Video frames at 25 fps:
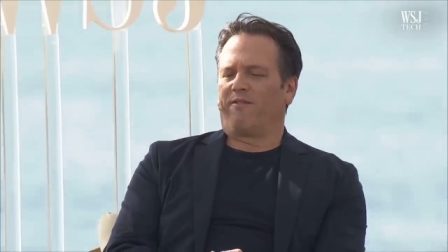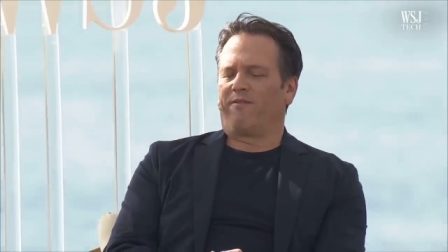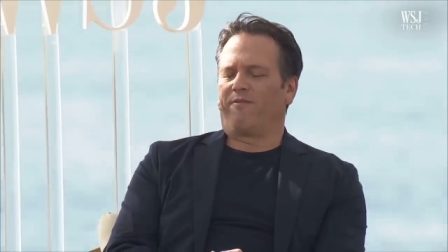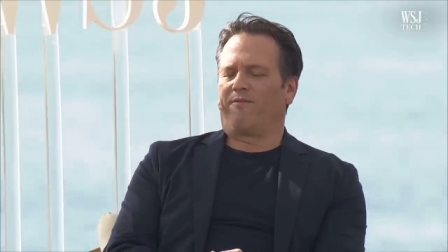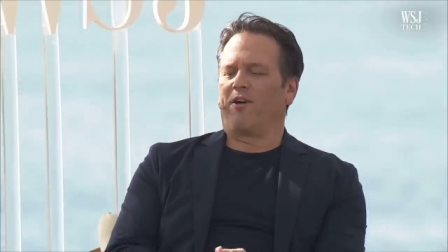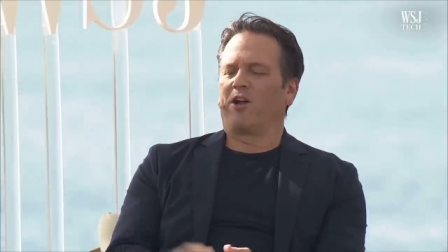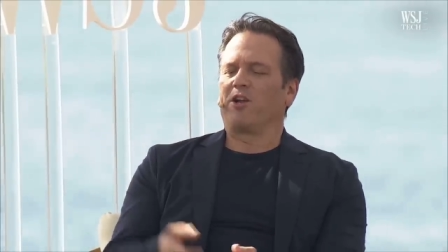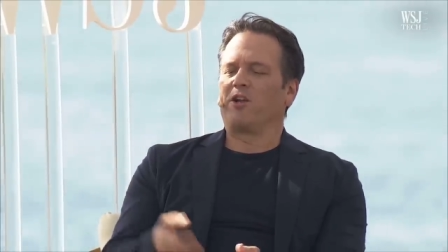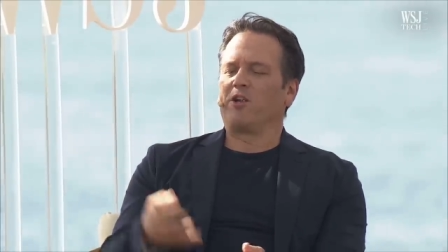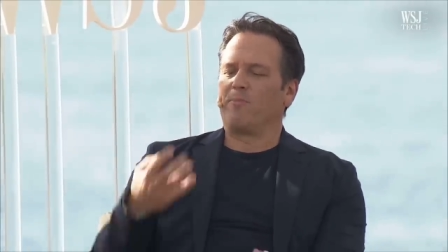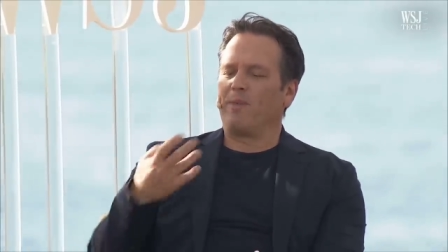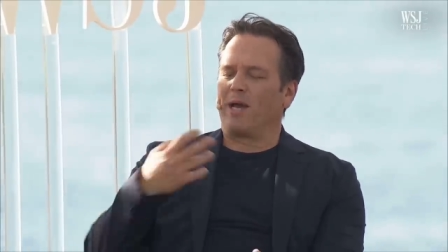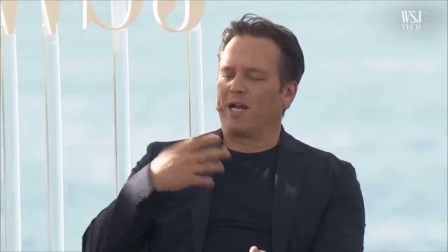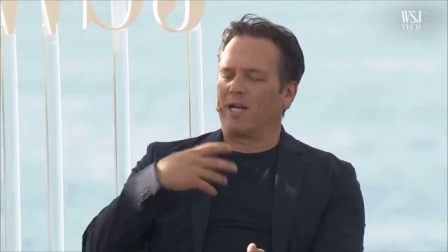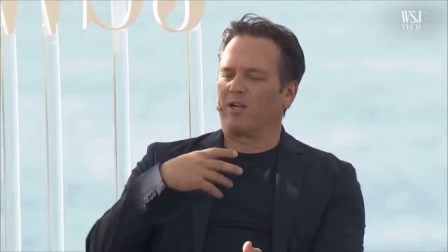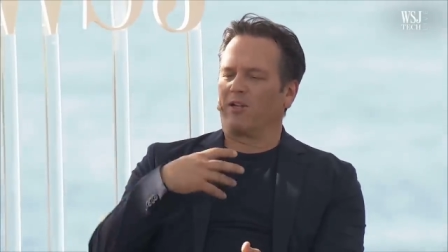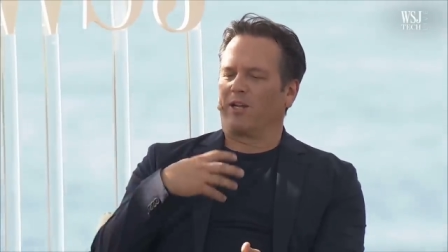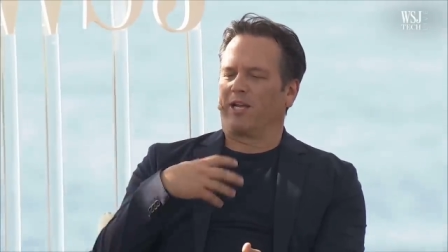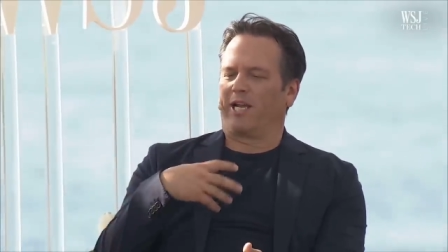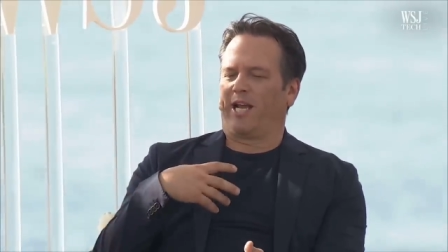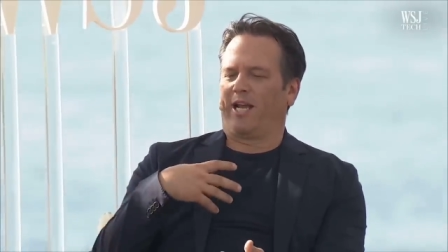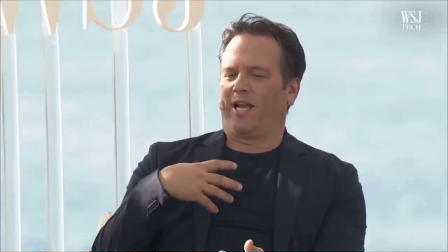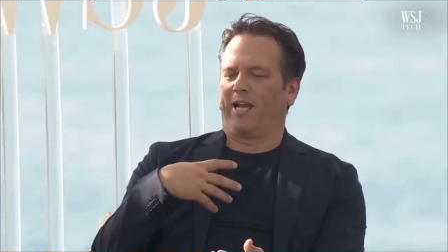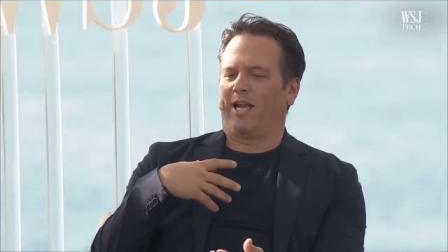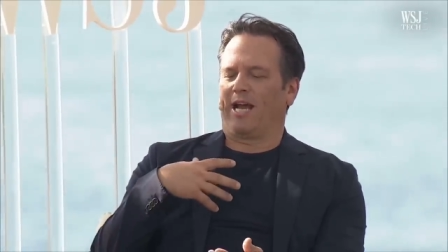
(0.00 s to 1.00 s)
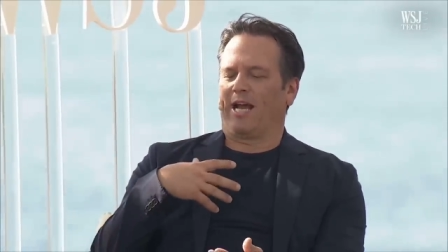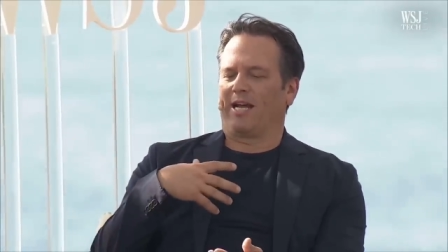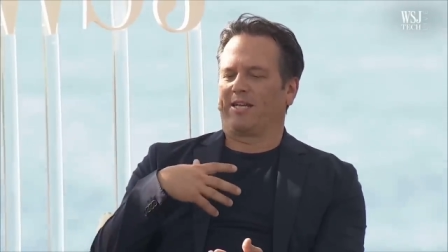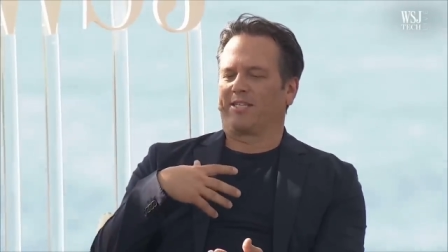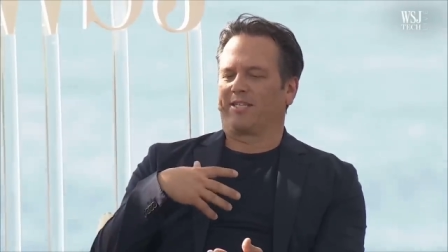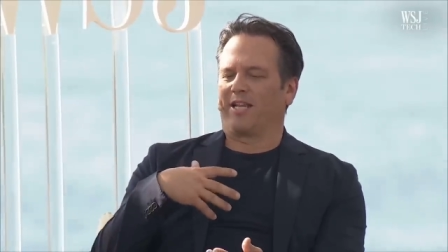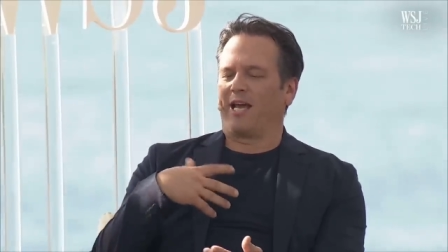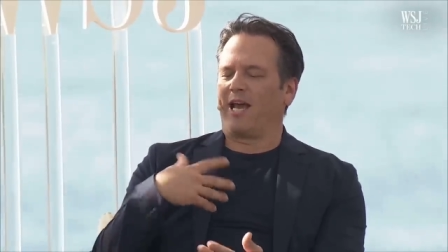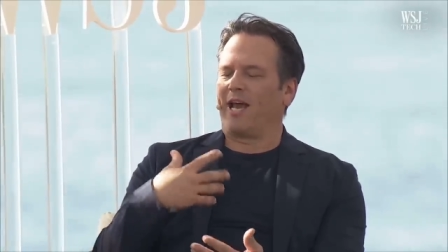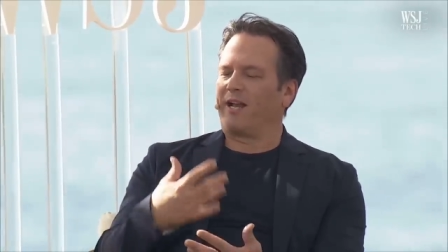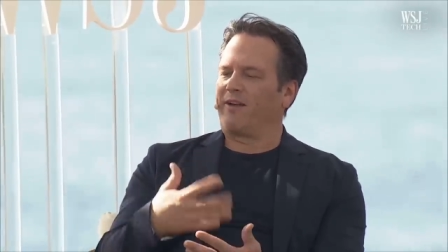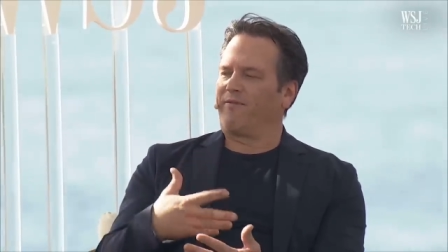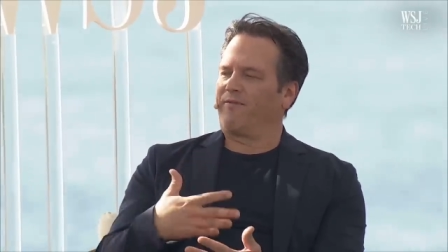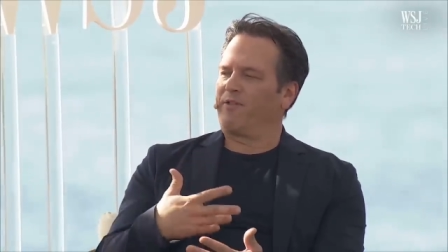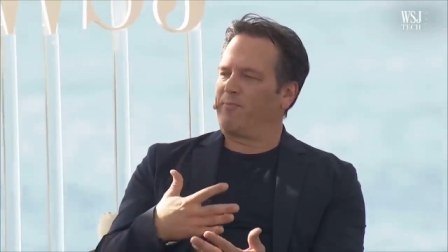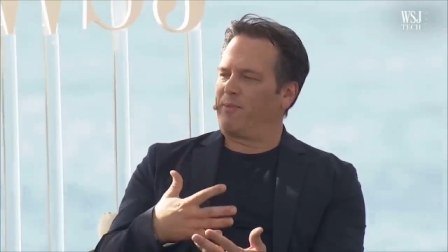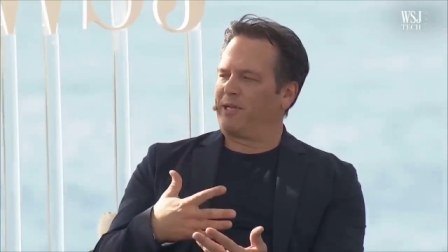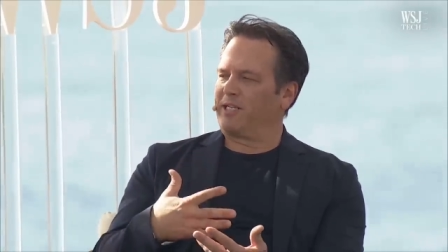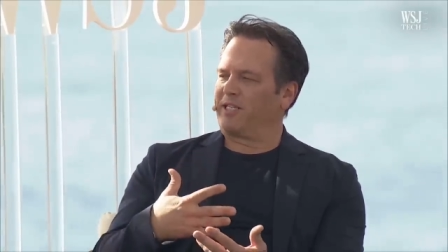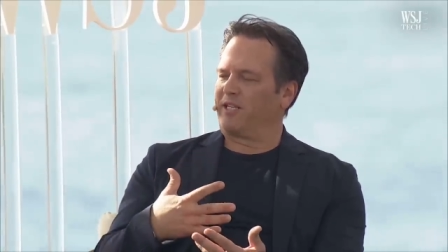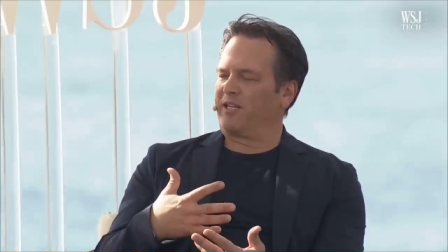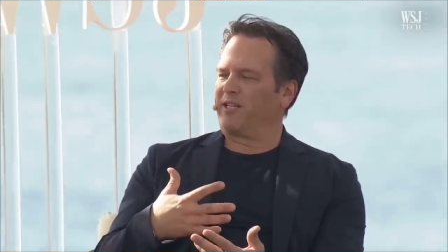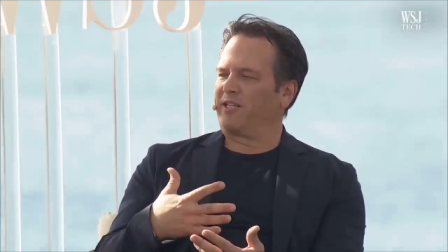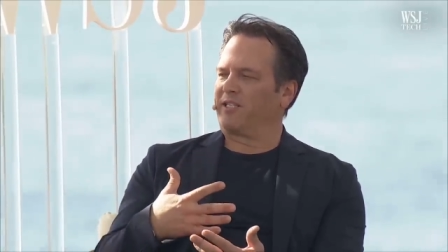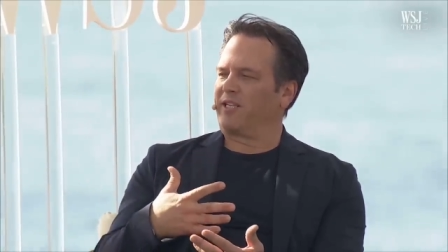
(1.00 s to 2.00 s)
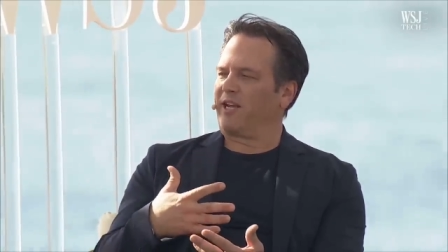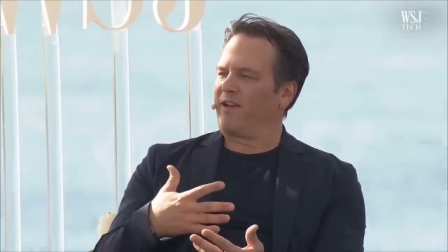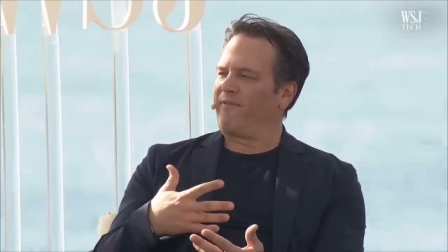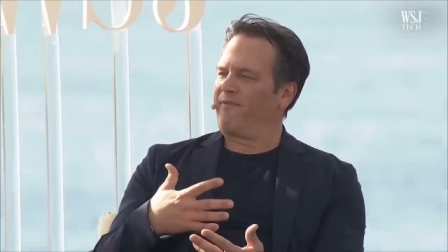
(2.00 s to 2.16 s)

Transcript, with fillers: Fundamentally, as the head of the business,